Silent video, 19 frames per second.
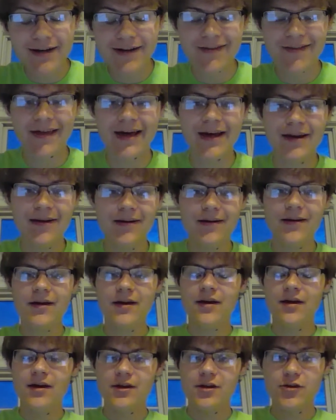that
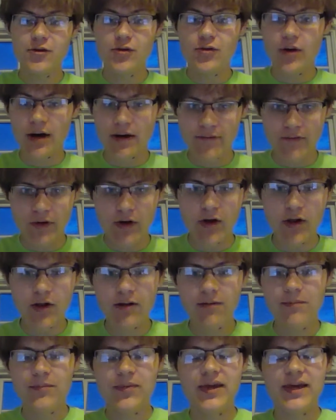you have
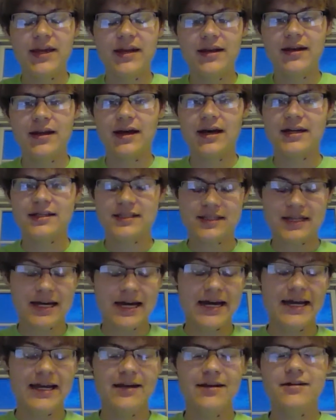all been
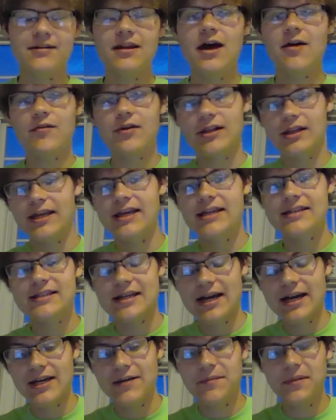assigned, not really
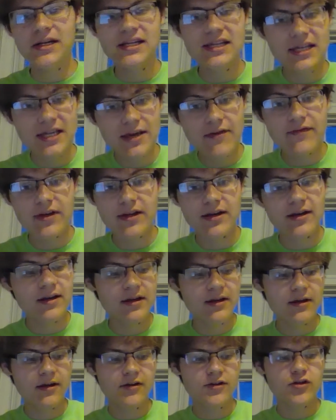assigned, but given
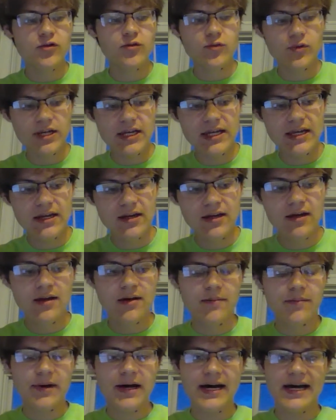to read
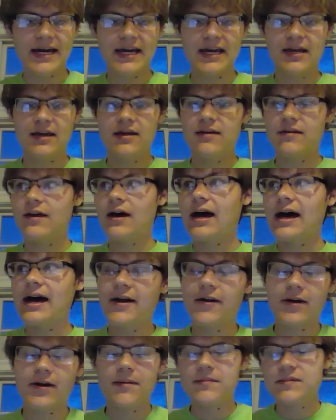by the
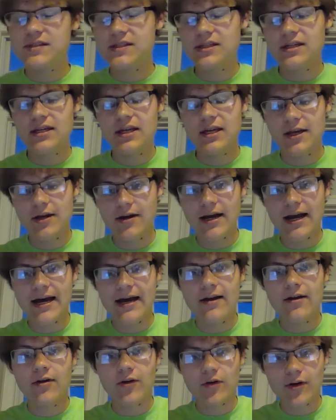higher ups here
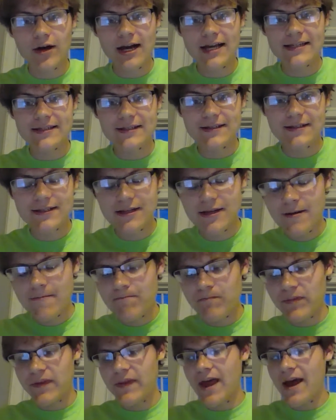at Horizons.
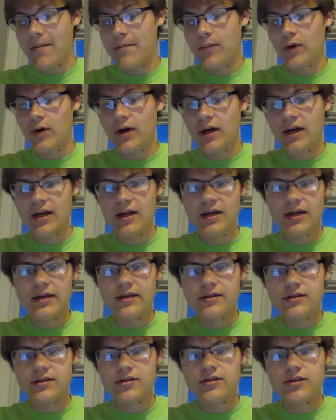And that book
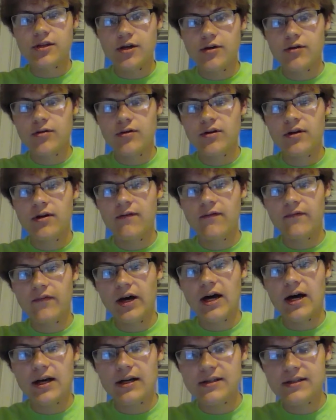is Stone
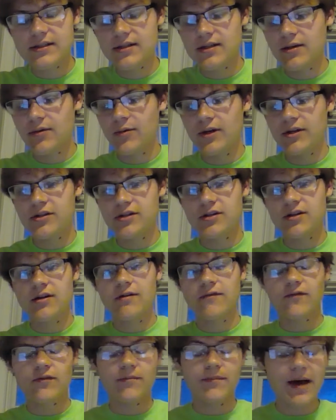Fox, which,
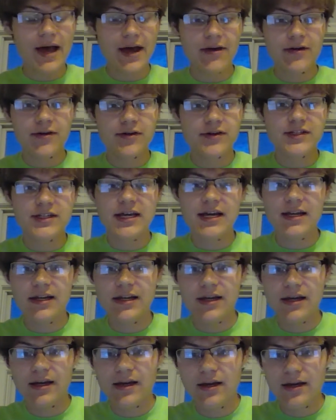from my
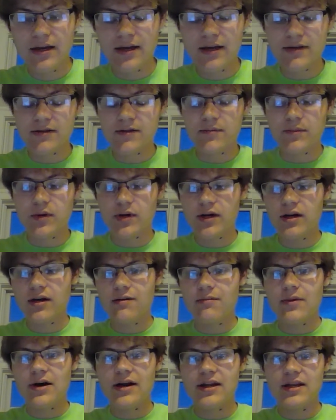understanding, is a book
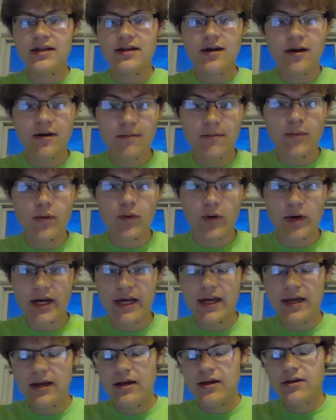about a young
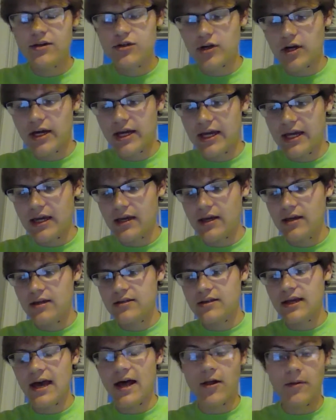boy trying
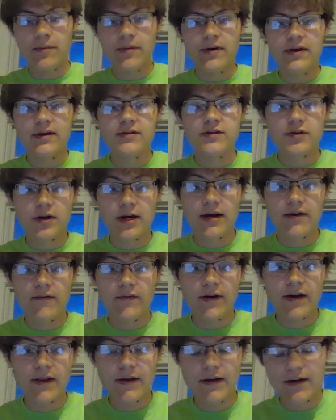to help his
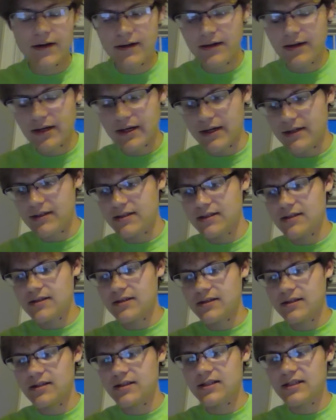grandfather. And it
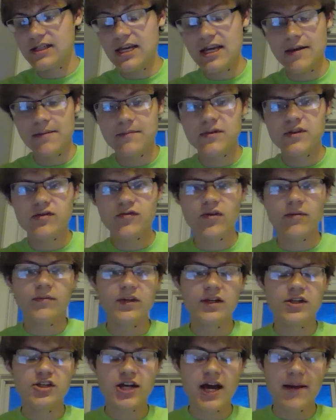seems from
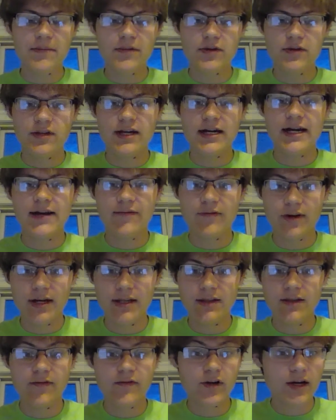the chapter that I've
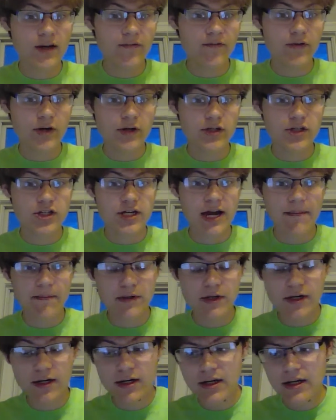read, the very first
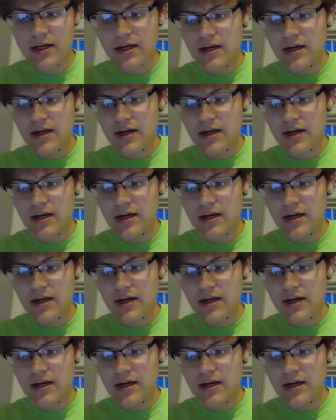chapter,